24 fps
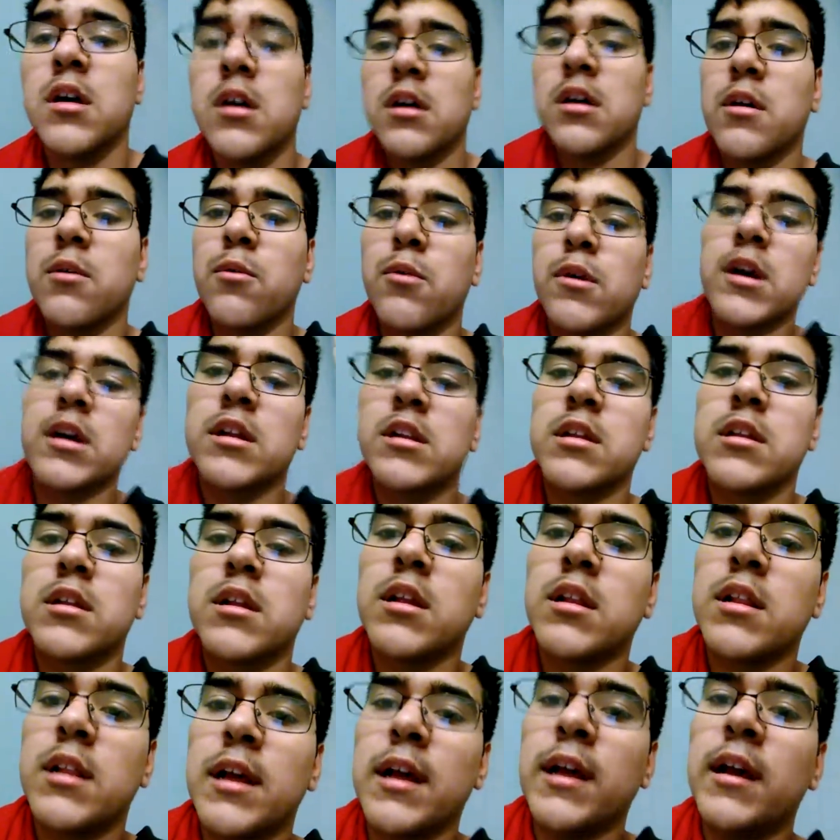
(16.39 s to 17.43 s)
Uh, what I did
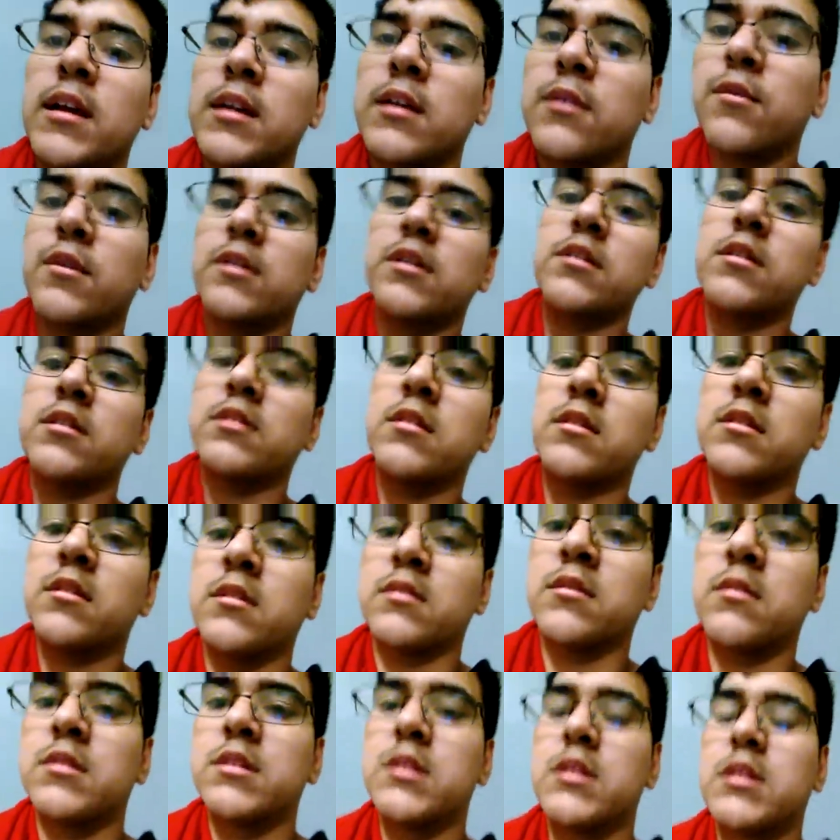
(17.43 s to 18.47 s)
not like was
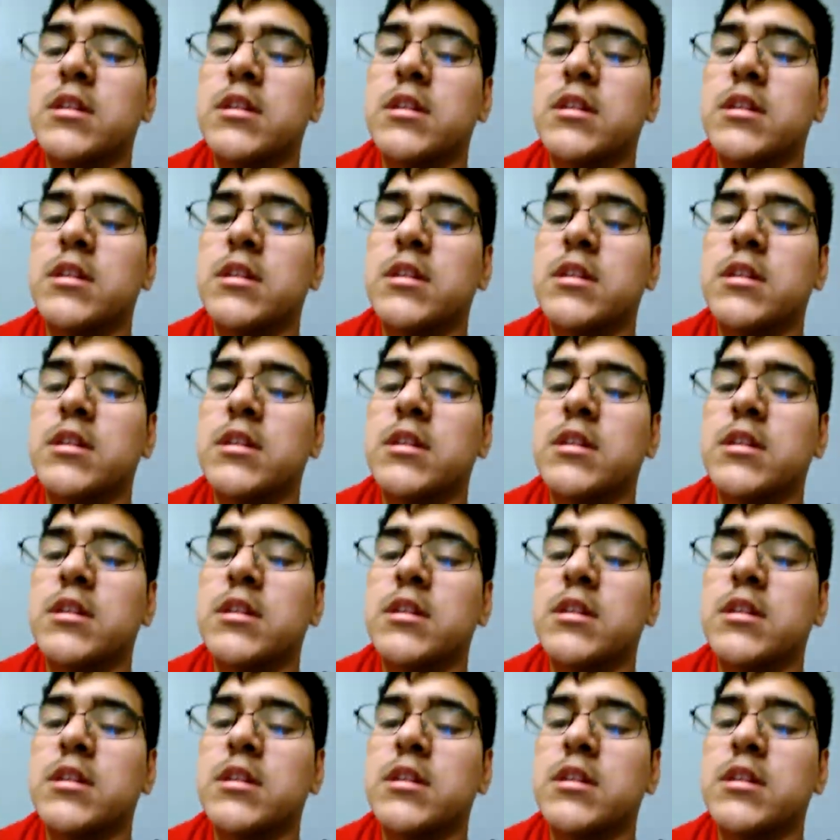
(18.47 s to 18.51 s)
uh,